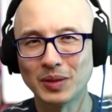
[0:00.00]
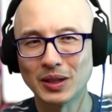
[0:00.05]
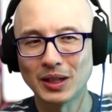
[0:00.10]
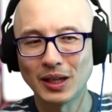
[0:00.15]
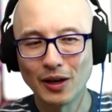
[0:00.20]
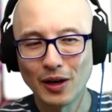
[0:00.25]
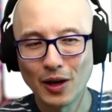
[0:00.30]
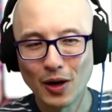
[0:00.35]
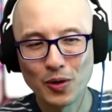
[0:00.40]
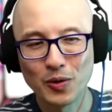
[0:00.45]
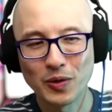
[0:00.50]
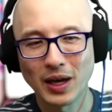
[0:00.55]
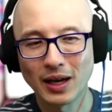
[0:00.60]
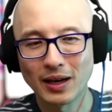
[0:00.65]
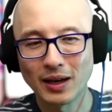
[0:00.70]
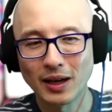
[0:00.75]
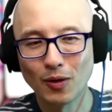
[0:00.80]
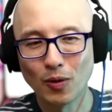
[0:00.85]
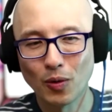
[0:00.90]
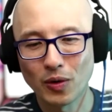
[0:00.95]
But they know
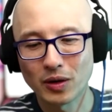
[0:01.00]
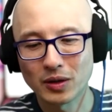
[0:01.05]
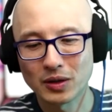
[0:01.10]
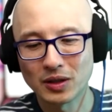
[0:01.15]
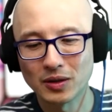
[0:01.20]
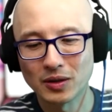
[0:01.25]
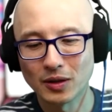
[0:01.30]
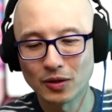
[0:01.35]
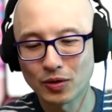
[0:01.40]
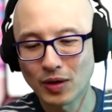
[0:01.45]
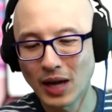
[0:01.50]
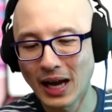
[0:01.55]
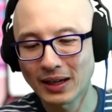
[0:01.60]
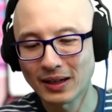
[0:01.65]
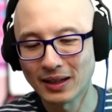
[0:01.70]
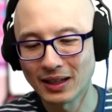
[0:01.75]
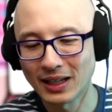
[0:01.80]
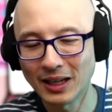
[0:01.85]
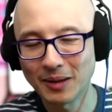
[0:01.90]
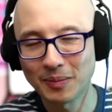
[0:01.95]
that in order to
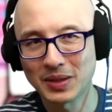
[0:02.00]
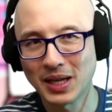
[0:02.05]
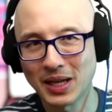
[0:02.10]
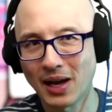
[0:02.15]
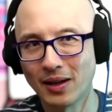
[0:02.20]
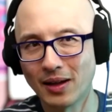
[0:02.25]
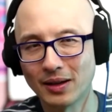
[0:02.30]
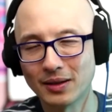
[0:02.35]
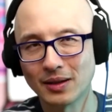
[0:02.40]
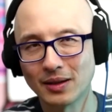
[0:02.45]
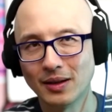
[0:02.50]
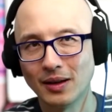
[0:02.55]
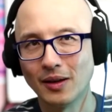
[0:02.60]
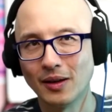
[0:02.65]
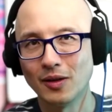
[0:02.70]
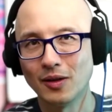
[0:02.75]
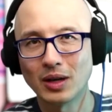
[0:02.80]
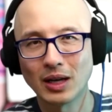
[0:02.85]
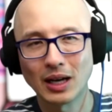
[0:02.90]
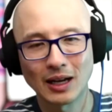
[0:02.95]
attract and keep talent,
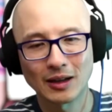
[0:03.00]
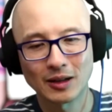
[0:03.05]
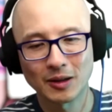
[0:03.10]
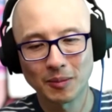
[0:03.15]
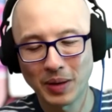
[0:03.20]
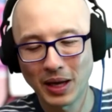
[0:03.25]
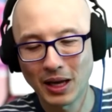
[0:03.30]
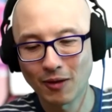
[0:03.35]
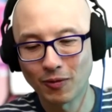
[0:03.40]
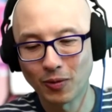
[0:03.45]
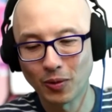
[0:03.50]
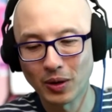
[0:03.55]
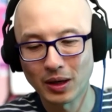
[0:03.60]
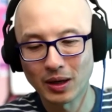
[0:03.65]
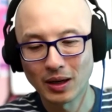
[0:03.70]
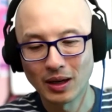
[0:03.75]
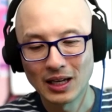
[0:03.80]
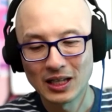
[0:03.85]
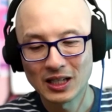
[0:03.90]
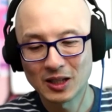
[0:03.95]
you're going to have to pay for
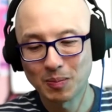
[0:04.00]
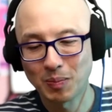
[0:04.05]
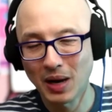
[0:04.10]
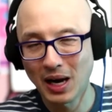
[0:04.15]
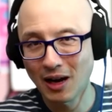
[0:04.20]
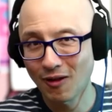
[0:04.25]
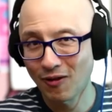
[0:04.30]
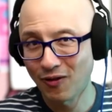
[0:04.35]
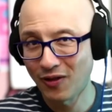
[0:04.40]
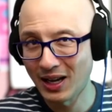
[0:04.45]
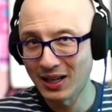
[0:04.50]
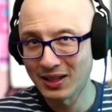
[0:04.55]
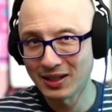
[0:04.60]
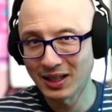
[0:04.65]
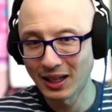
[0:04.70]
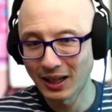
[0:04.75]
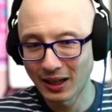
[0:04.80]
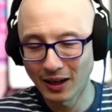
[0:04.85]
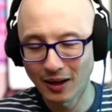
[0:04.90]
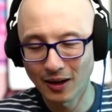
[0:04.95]
it. Spotify
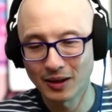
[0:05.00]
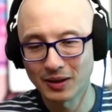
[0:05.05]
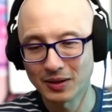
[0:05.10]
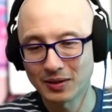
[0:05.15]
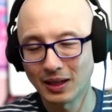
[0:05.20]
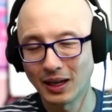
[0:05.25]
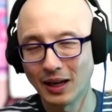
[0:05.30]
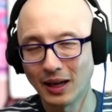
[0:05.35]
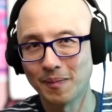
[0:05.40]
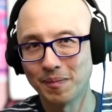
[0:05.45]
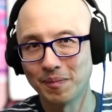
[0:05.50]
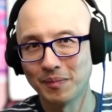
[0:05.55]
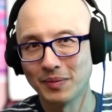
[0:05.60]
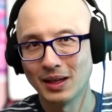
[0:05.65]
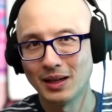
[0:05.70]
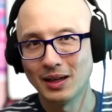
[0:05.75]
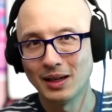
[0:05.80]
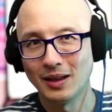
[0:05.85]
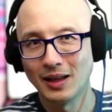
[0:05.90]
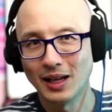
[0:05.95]
is getting in on this game.
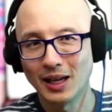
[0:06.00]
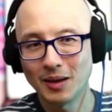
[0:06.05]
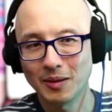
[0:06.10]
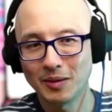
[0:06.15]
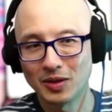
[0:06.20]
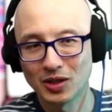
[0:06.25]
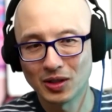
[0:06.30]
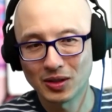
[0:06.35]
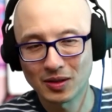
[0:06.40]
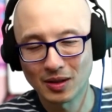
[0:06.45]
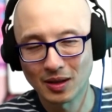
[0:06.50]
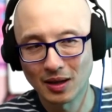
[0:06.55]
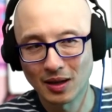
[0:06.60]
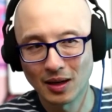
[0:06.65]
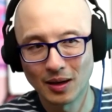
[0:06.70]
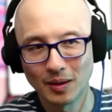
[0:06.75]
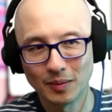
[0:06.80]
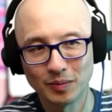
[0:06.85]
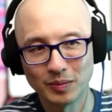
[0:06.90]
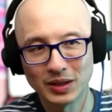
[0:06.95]
Yeah. They just
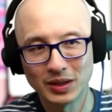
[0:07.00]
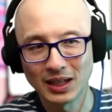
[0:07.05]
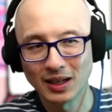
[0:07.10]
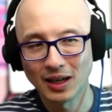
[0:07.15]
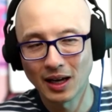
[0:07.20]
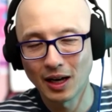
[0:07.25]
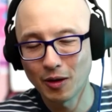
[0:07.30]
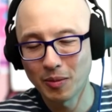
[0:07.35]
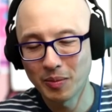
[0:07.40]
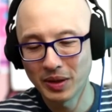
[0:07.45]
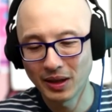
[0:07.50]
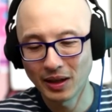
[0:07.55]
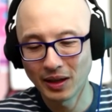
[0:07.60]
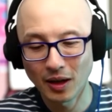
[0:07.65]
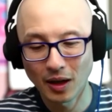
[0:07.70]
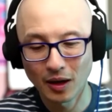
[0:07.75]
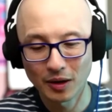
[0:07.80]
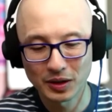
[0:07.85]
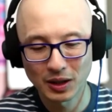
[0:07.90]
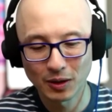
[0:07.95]
did a $100 million
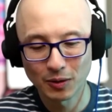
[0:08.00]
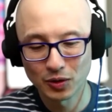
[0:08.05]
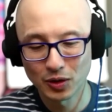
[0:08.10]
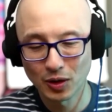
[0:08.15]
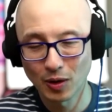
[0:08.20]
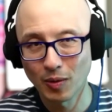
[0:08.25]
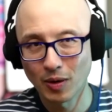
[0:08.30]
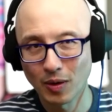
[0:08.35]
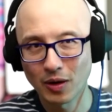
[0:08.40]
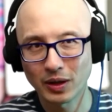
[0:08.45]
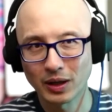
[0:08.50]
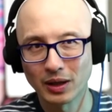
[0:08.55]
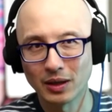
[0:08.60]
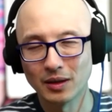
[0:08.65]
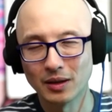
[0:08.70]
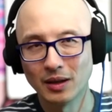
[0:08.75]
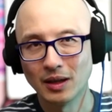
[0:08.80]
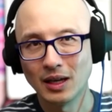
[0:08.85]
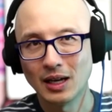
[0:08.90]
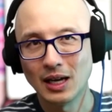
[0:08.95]
deal with Joe Rogan.
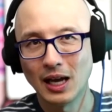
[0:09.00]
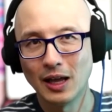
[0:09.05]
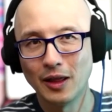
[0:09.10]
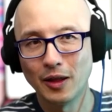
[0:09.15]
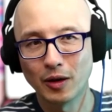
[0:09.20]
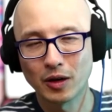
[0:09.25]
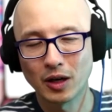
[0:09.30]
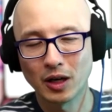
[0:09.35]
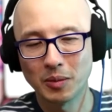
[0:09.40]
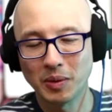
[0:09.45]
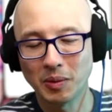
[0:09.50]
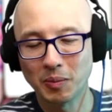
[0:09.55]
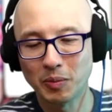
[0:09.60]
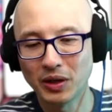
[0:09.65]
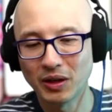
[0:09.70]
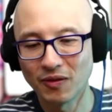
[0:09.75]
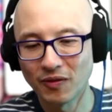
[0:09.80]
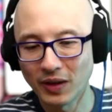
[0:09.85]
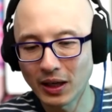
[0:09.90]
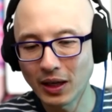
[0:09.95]
And they're going to be
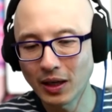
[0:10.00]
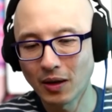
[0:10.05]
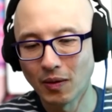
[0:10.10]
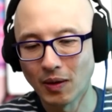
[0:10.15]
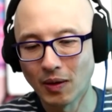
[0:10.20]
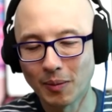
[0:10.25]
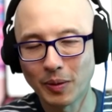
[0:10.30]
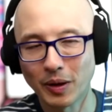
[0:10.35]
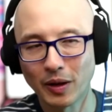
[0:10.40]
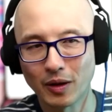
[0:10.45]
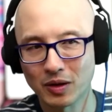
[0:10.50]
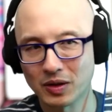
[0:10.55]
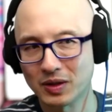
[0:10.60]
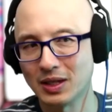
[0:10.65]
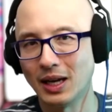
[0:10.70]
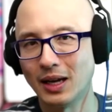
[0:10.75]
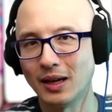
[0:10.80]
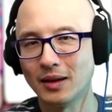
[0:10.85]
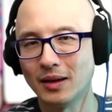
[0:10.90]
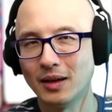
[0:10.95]
putting video up on their
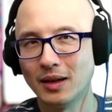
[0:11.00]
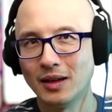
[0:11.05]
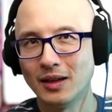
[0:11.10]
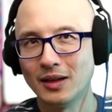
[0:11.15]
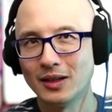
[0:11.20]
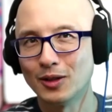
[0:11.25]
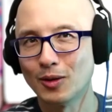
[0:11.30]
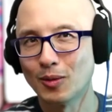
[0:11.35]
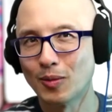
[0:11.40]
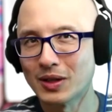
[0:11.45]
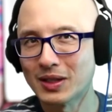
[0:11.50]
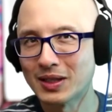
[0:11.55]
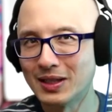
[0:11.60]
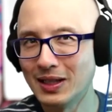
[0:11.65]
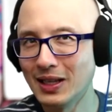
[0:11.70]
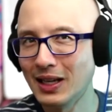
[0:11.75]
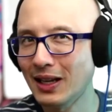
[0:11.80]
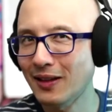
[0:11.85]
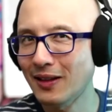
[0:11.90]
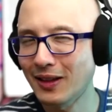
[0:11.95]
site. So we're
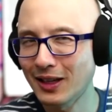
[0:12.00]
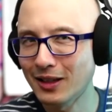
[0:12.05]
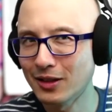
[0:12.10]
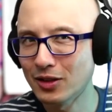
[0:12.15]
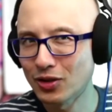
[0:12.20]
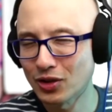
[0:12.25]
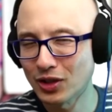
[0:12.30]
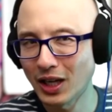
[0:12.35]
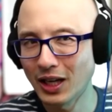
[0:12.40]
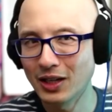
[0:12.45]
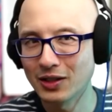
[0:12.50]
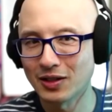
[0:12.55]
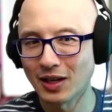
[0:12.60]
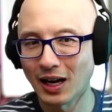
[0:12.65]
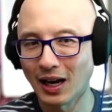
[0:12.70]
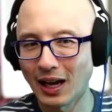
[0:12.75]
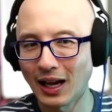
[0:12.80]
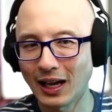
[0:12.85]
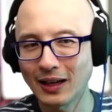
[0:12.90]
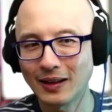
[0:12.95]
seeing things change,
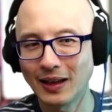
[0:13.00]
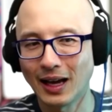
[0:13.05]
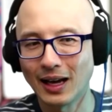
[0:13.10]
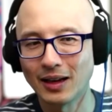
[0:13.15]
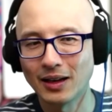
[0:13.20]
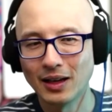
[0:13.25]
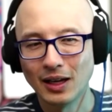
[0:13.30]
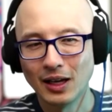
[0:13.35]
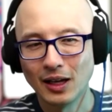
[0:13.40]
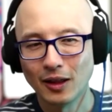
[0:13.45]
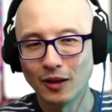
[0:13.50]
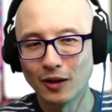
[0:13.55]
and I like that.